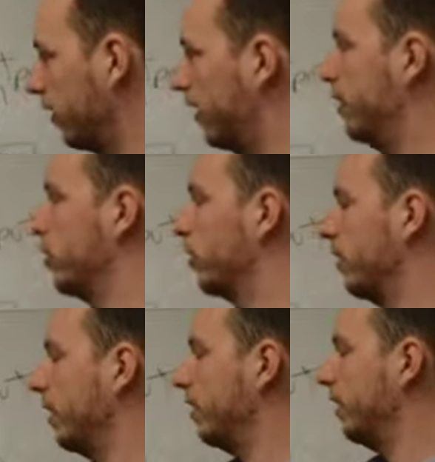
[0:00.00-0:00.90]

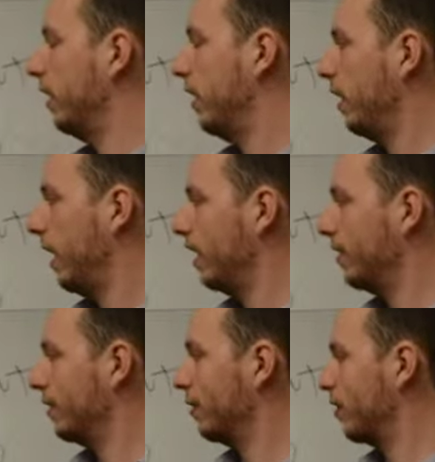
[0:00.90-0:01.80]
demodulate it
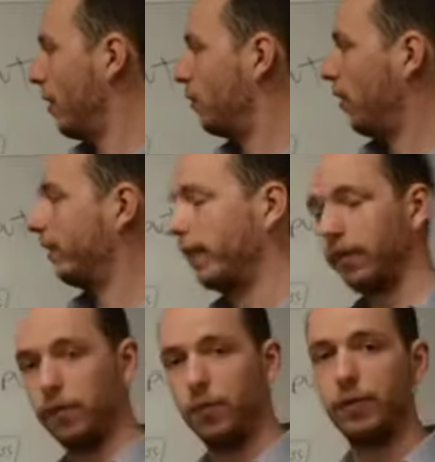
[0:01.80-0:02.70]
and subtract
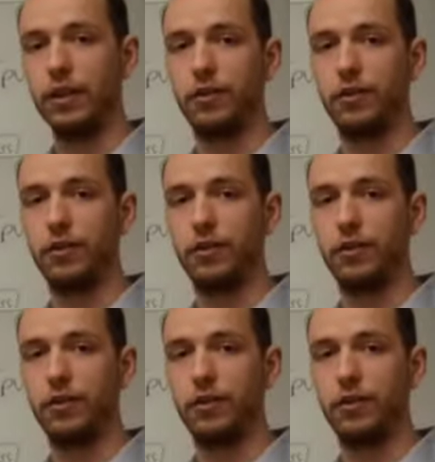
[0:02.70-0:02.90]
it from the